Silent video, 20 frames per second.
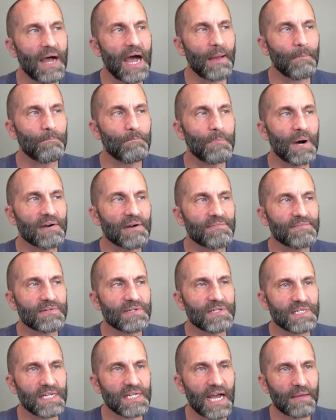
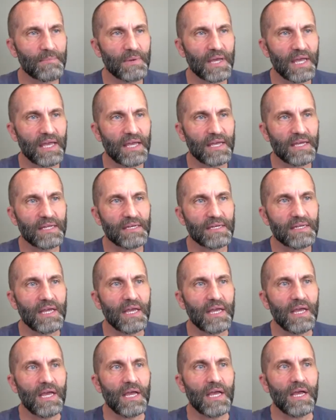buffered time ahead
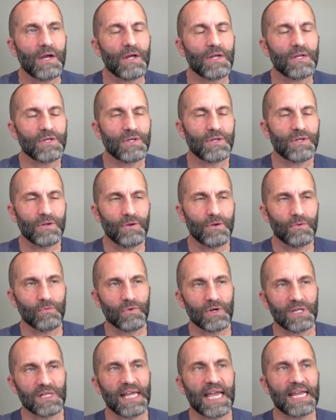
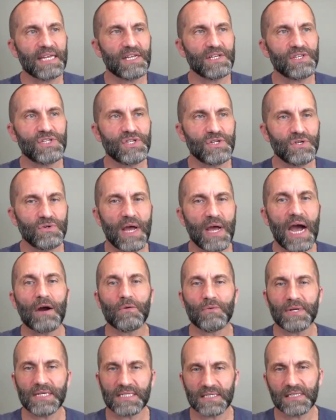related to how
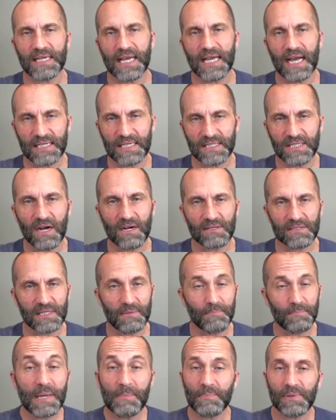recently I had talked to them.
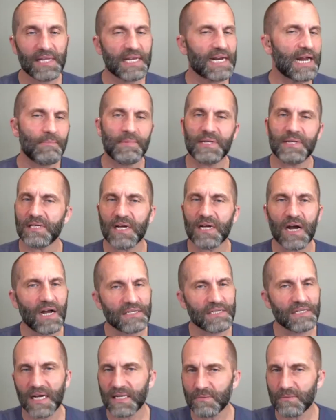People that I'm in
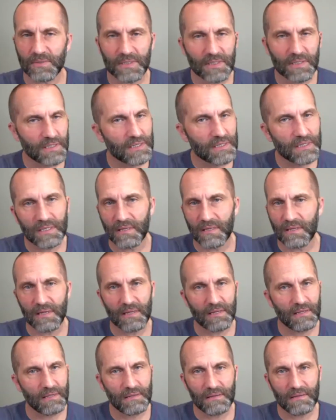contact with
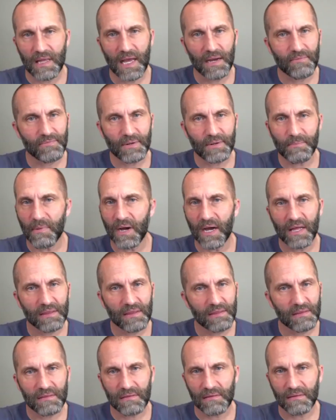every month,
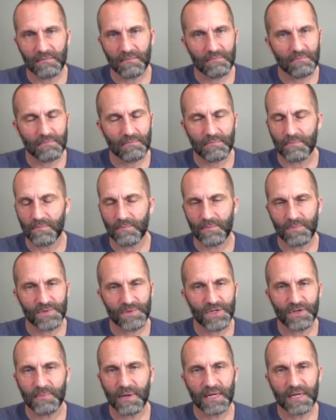
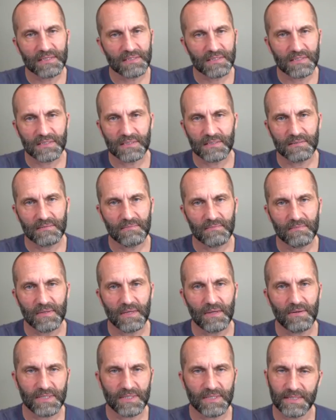2 months,
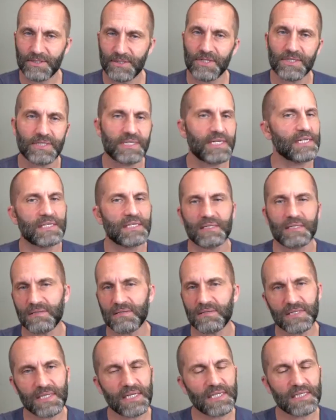it was like, just get
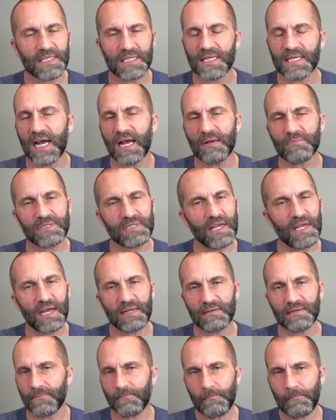the time
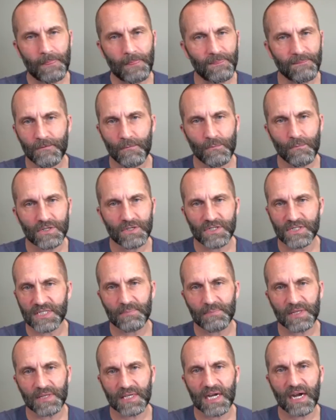slot. We're just
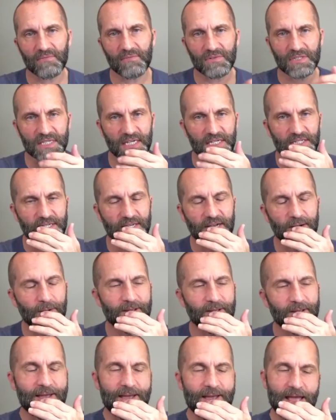keeping the conversation
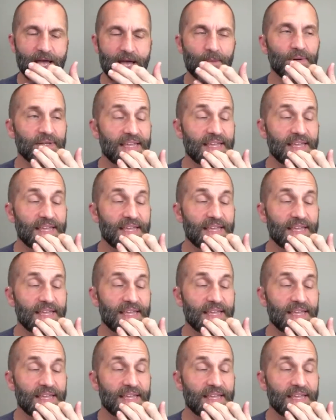going. But yeah,